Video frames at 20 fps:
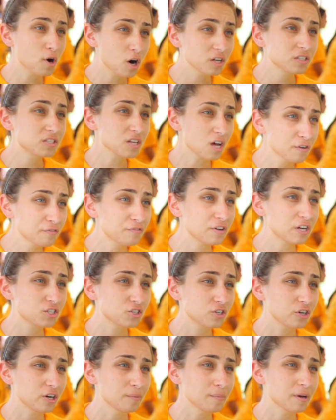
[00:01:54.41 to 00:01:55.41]
parts of
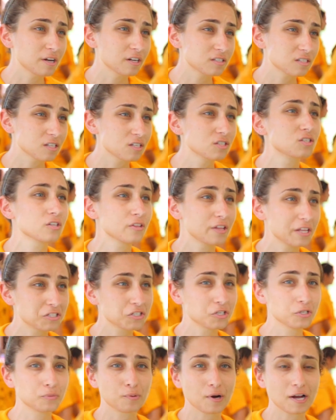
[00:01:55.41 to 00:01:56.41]
veterinary medicine, so
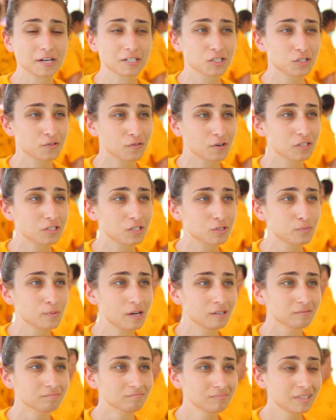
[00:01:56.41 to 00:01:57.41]
that's good practice for us as
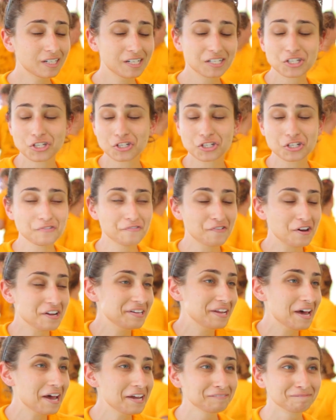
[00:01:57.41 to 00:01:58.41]
well. And it's just a
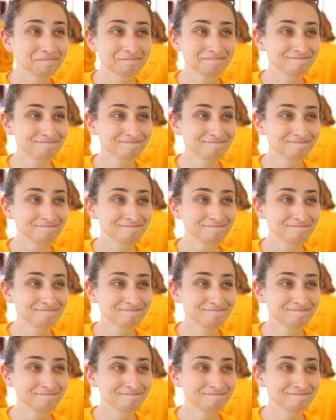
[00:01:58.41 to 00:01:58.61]
fun day.